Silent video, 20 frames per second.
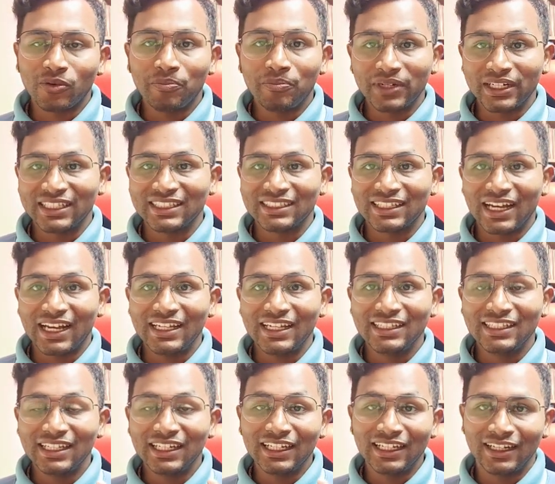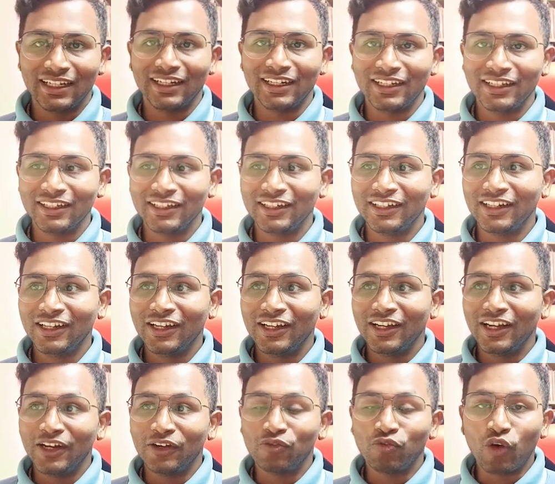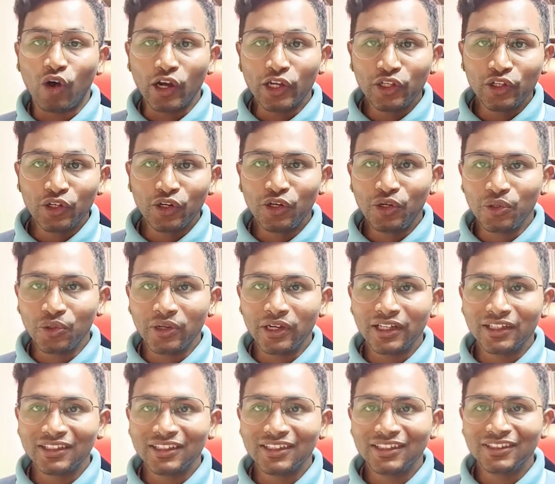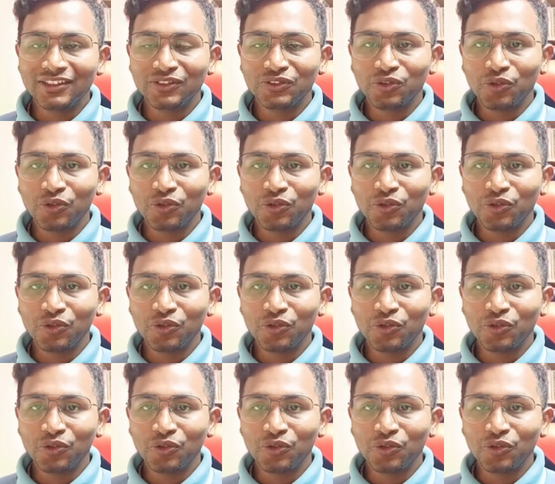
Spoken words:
precise and clear why you're doing this.